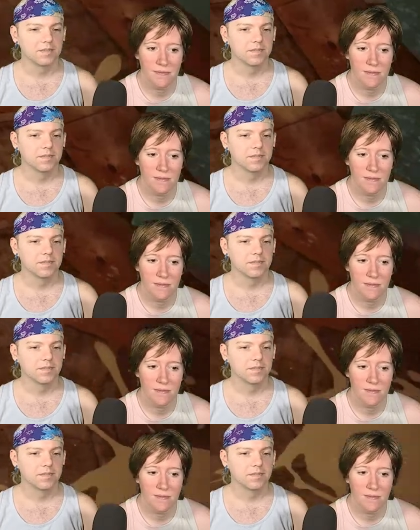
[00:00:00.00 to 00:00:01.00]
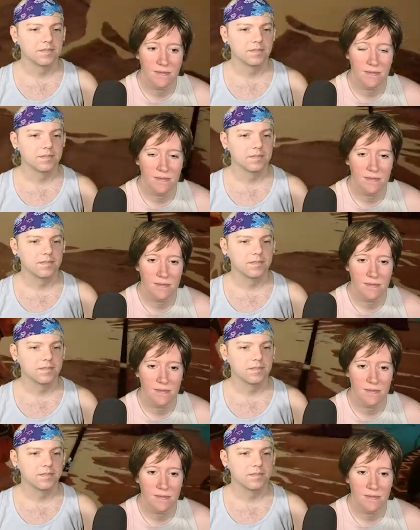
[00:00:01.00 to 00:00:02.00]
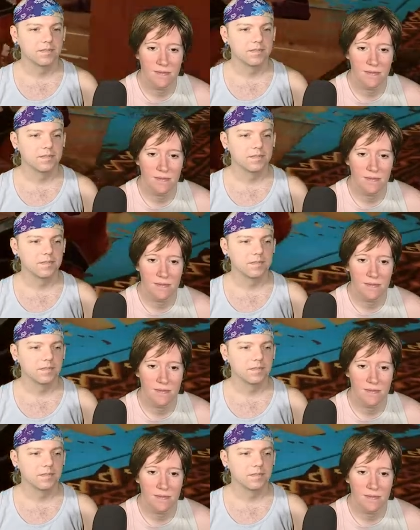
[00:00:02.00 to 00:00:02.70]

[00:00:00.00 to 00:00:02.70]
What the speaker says: Nothing is said.